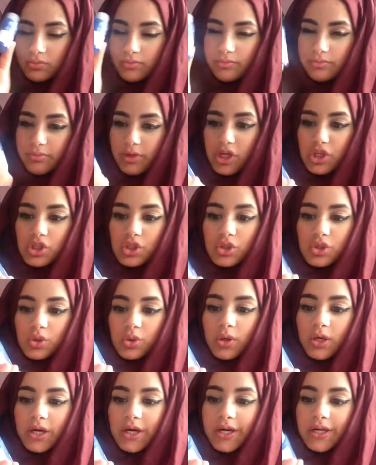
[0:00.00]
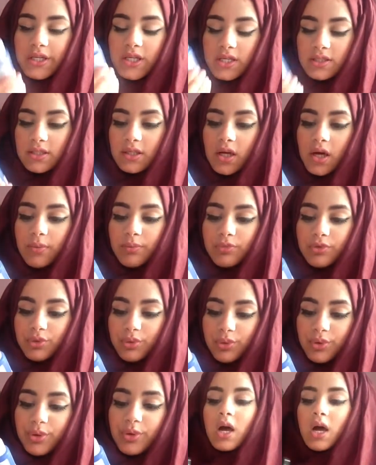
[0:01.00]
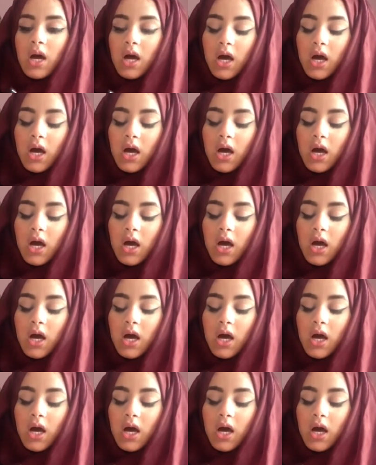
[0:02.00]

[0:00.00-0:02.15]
make sure it doesn't come through.